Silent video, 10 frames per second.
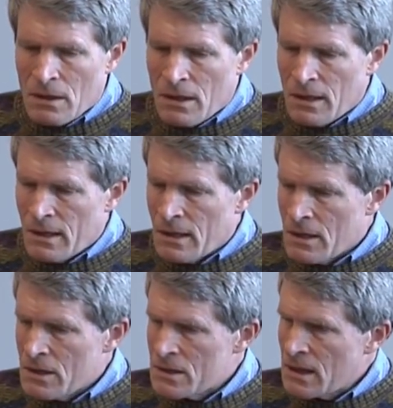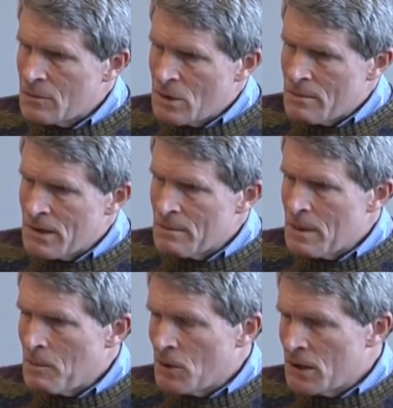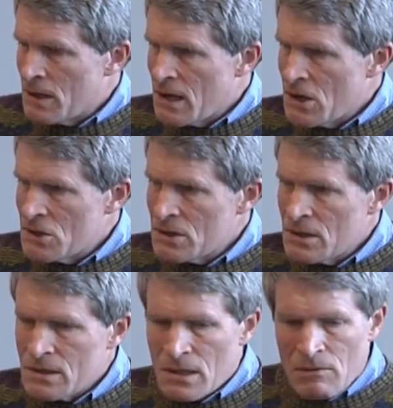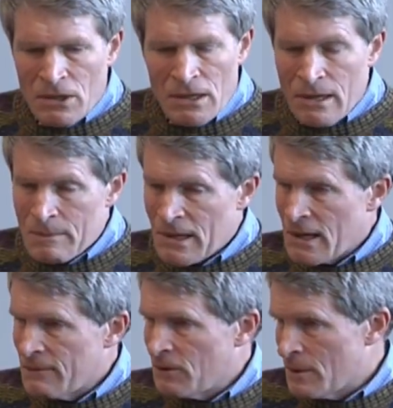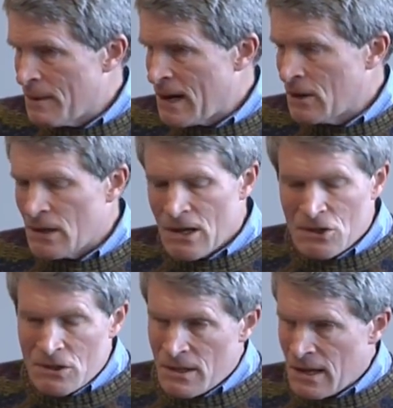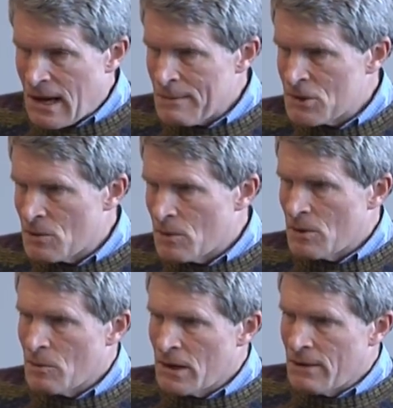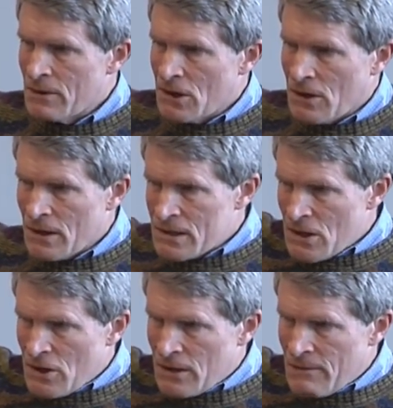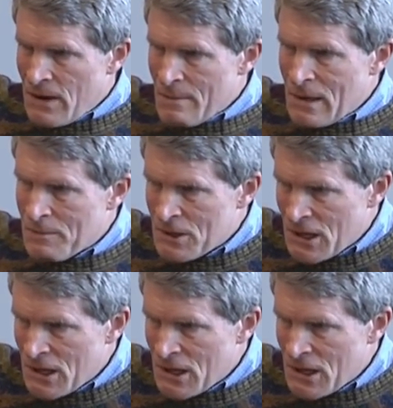Uh, second, when they bring people into the agencies, they really ought to be careful about agency capture, where whatever, you know, let's say you're at the Environmental